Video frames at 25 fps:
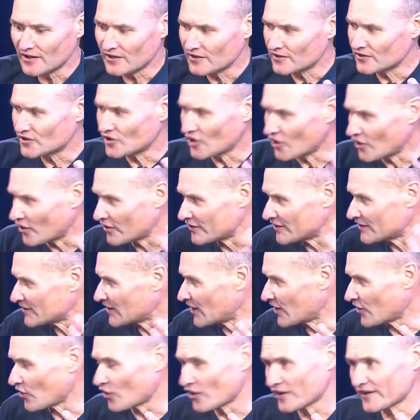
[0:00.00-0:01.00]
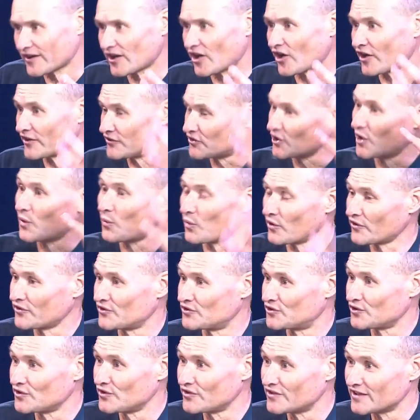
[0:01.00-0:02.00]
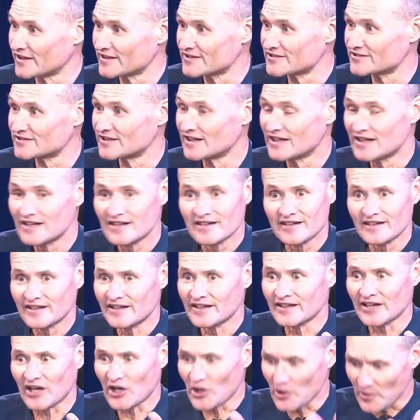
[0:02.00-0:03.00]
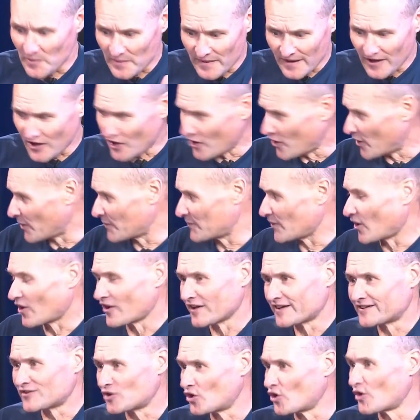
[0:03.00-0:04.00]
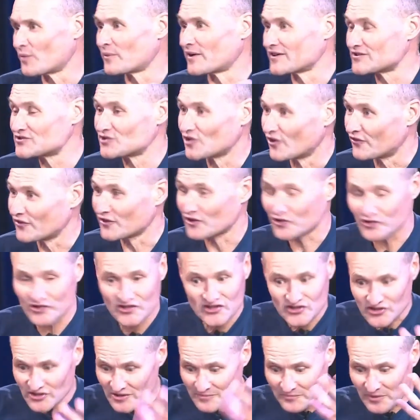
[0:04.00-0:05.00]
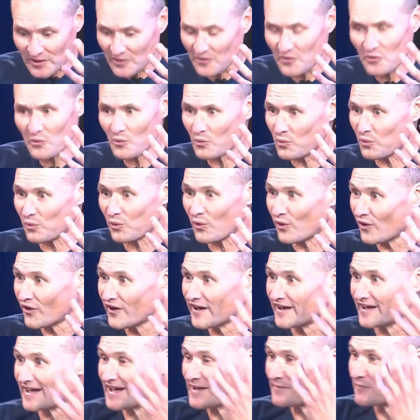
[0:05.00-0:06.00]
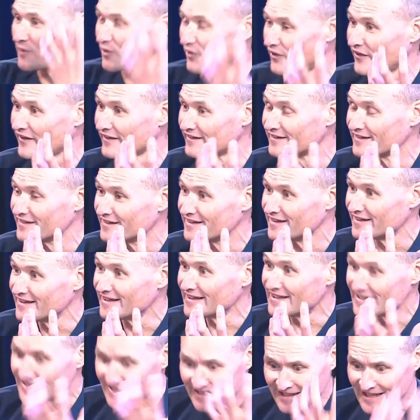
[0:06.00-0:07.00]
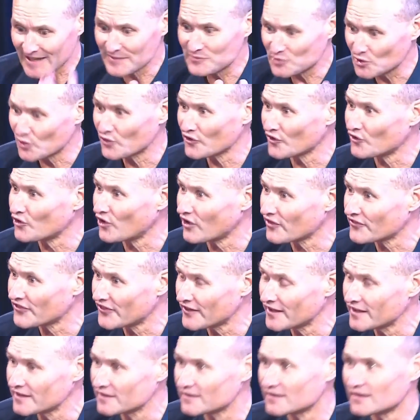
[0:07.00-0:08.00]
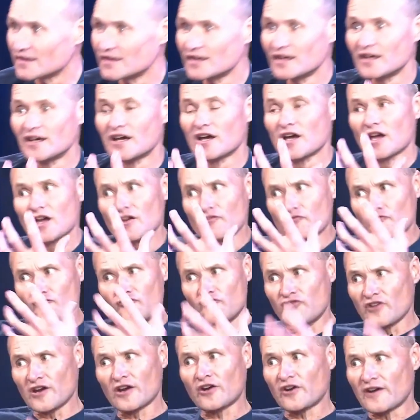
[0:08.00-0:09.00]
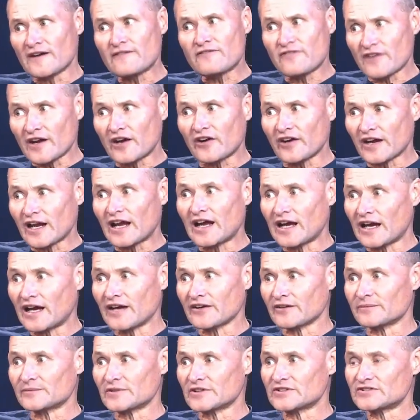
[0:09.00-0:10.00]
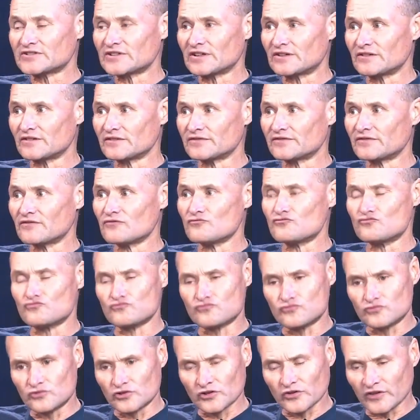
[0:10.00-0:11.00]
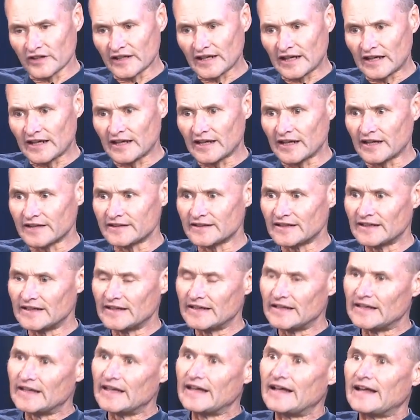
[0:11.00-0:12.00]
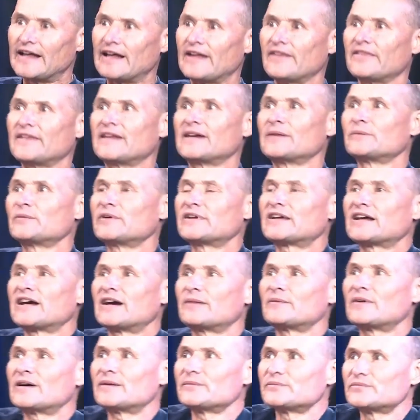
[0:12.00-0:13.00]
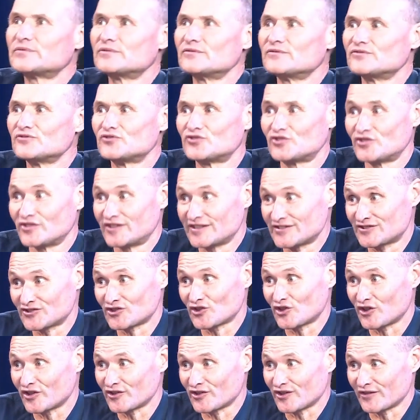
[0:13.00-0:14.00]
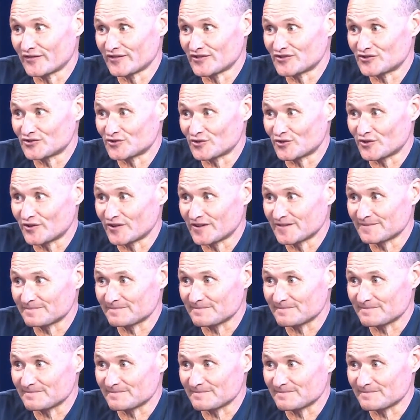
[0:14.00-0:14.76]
God, you know, like, I don't want to do this. You know, I call myself a Christian, but why am I keep doing the wrong thing? Very, very hard on myself, really hard. And then we come up to this skydiving story.